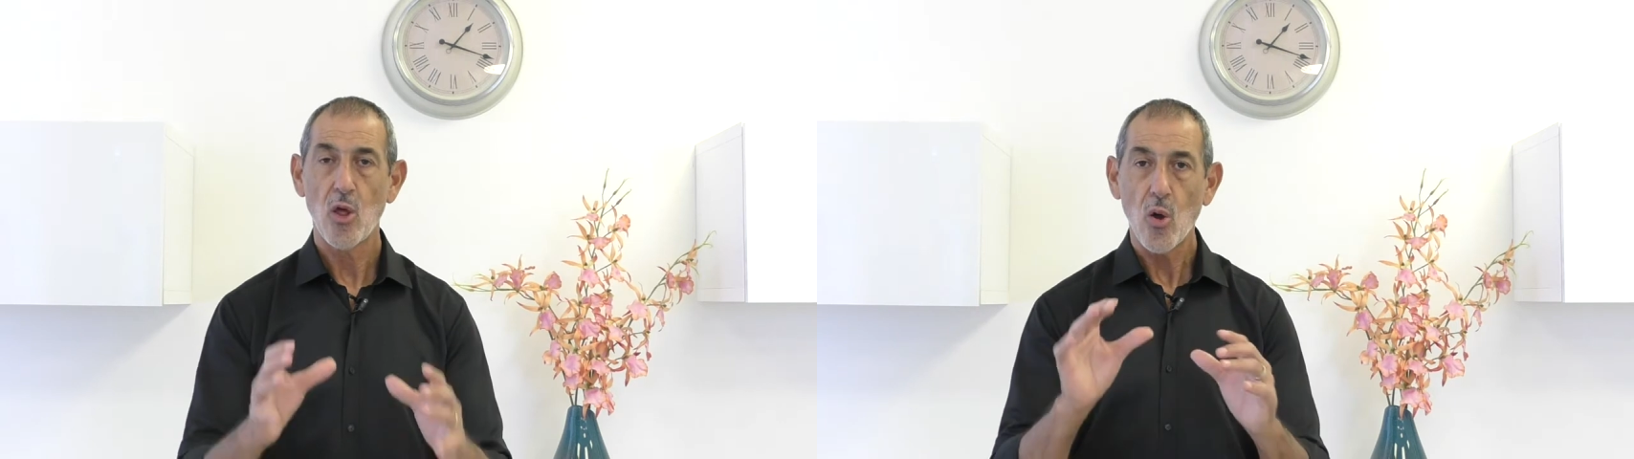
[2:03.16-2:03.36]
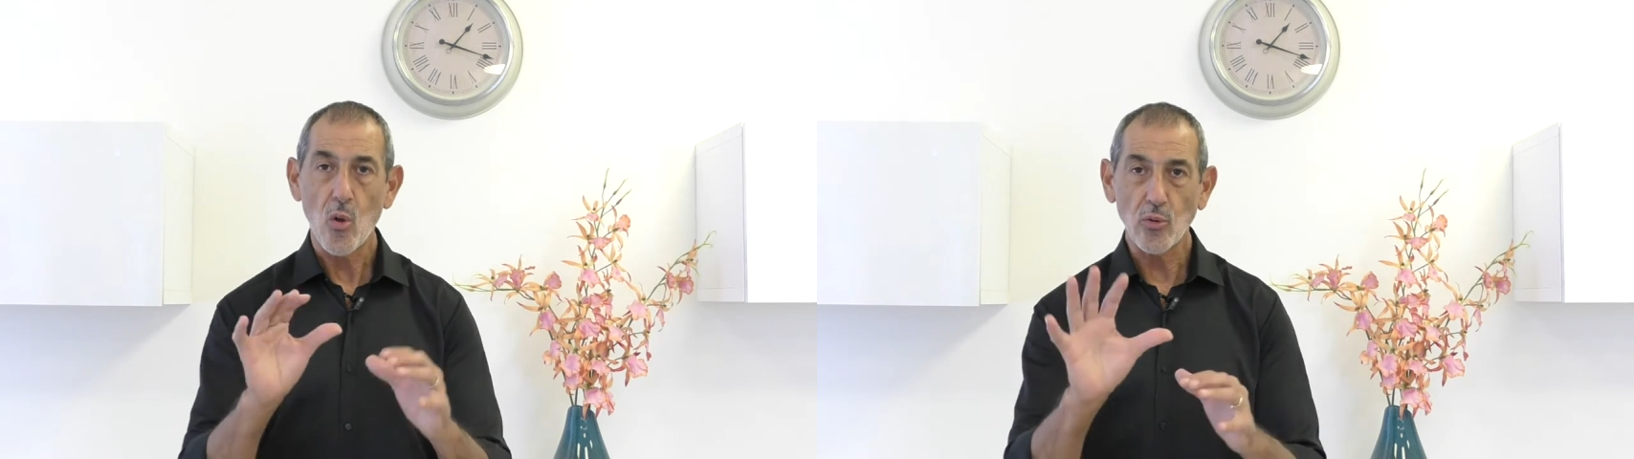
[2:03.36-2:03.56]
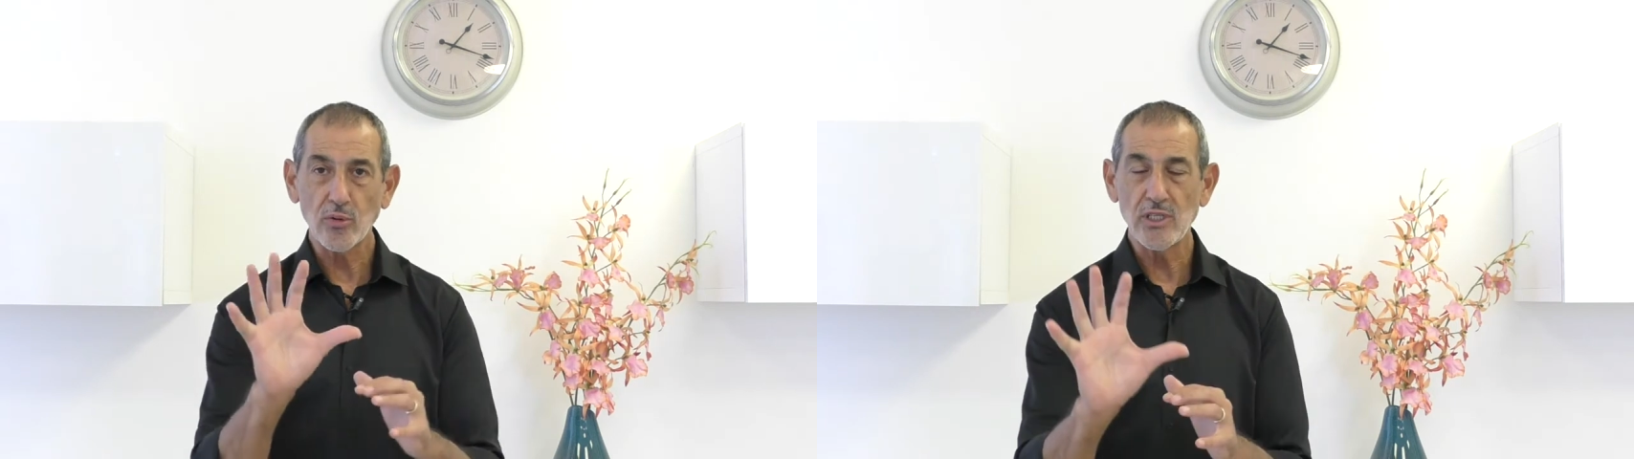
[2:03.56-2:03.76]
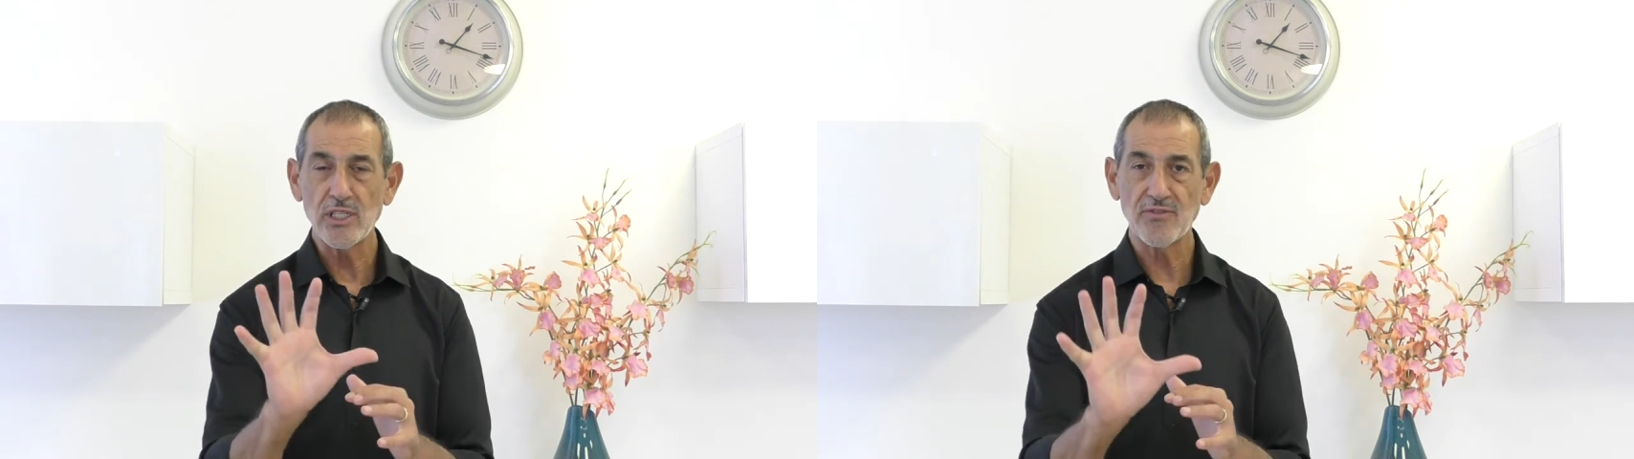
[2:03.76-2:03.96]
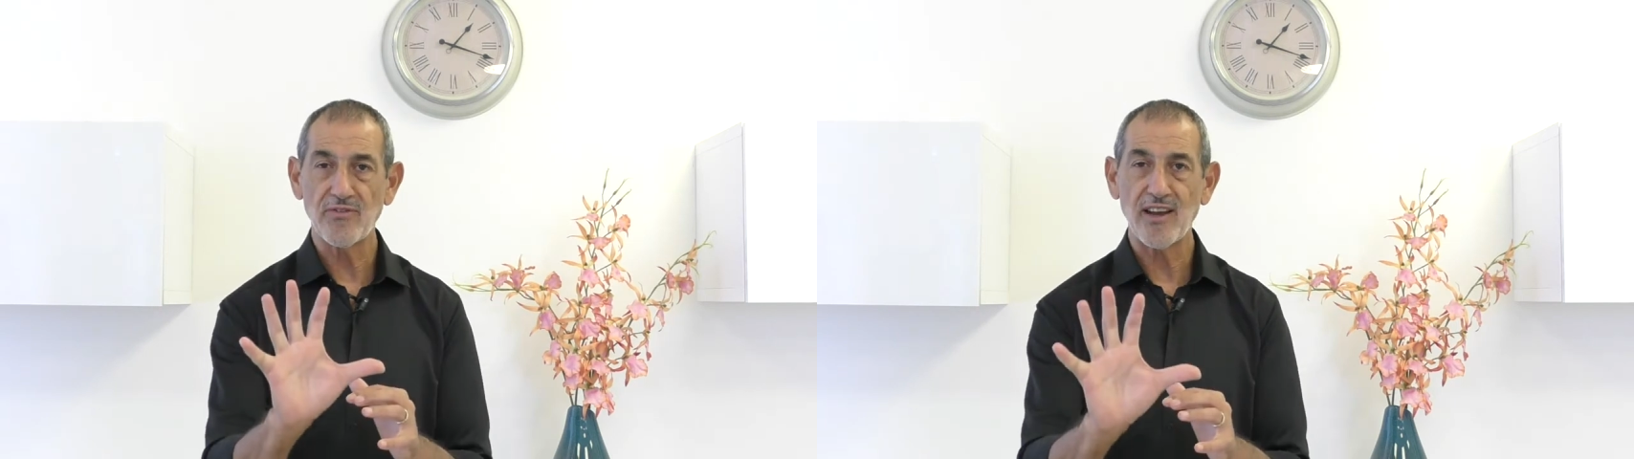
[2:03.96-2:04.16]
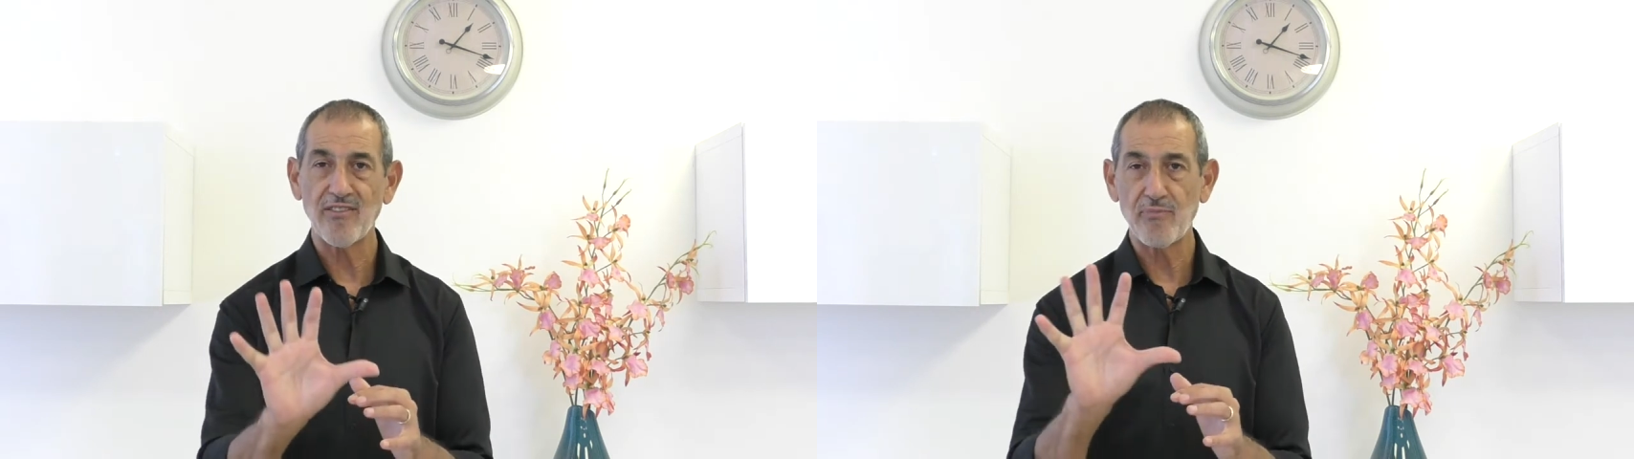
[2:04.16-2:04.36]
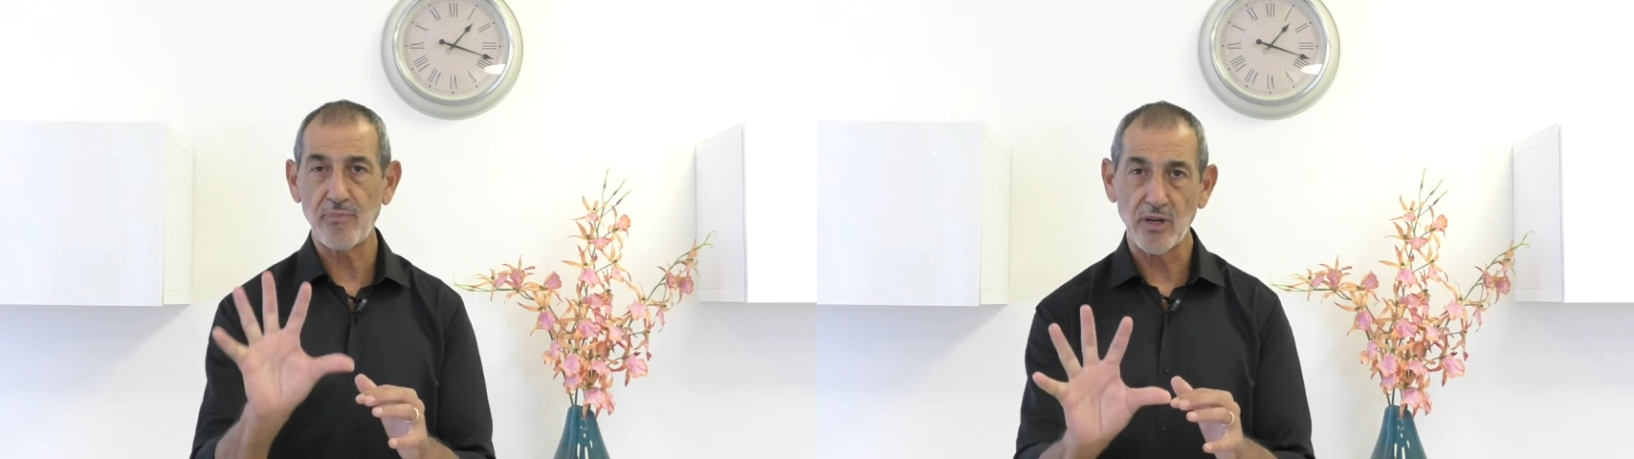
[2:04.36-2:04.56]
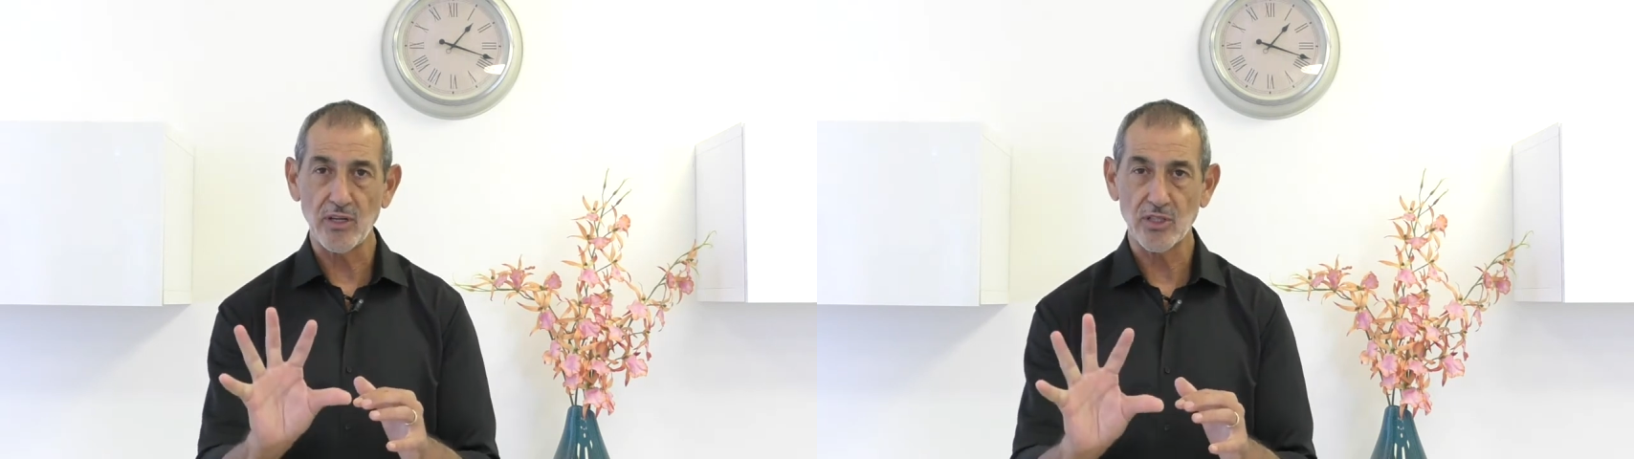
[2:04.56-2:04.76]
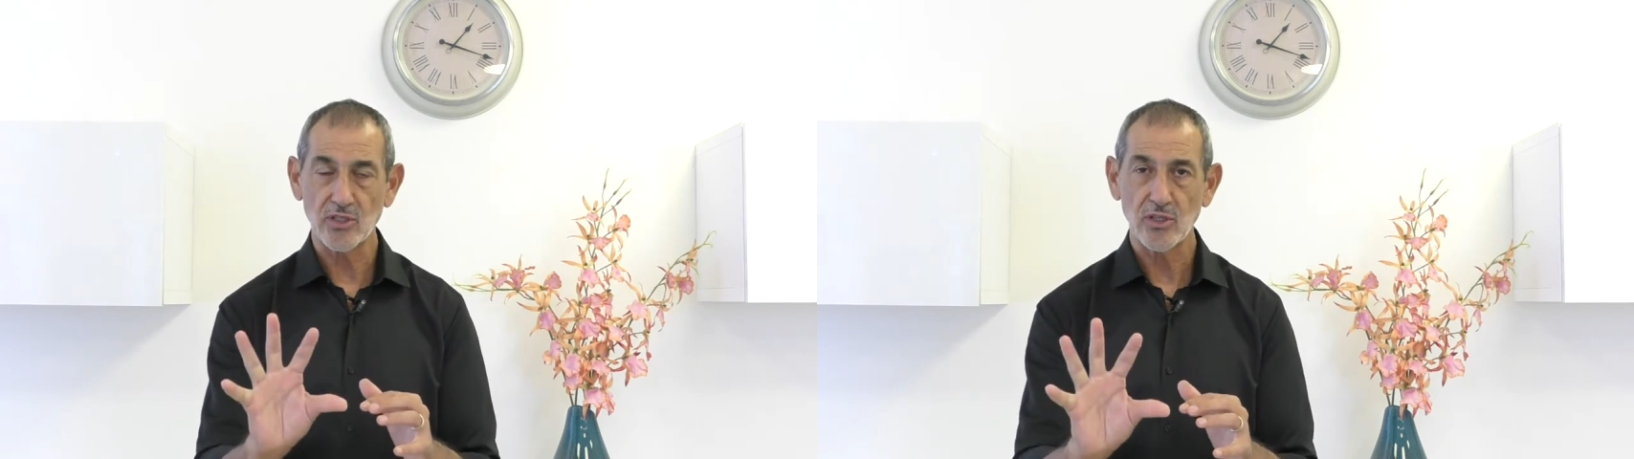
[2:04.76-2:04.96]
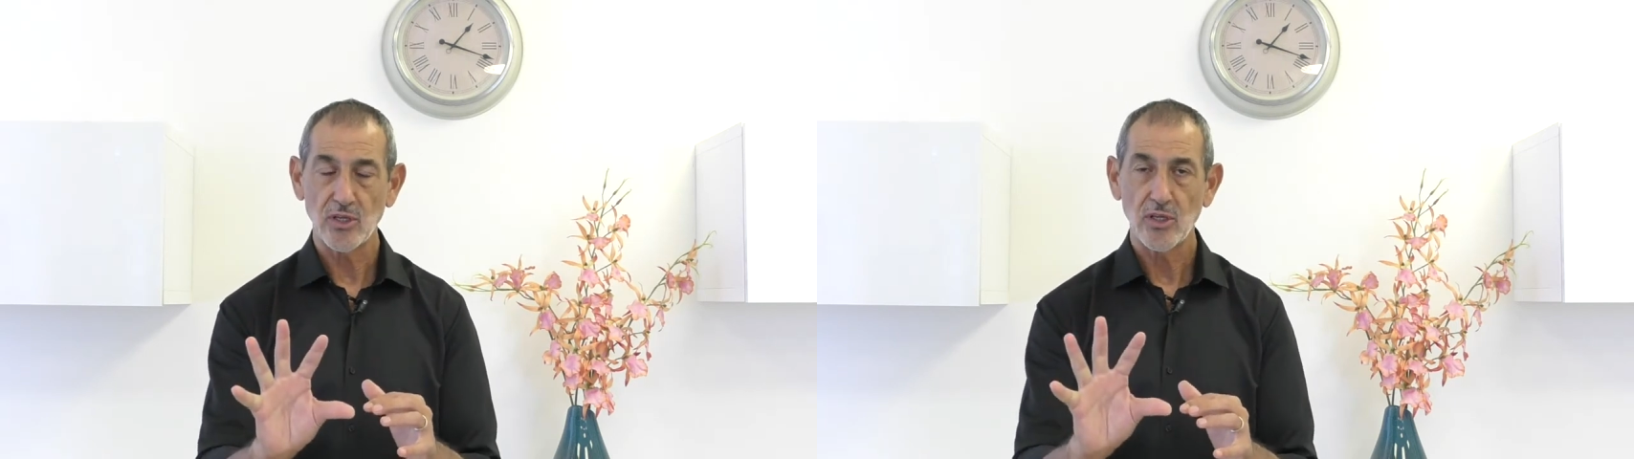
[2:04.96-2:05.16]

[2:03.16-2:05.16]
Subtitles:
all these 5 pillars,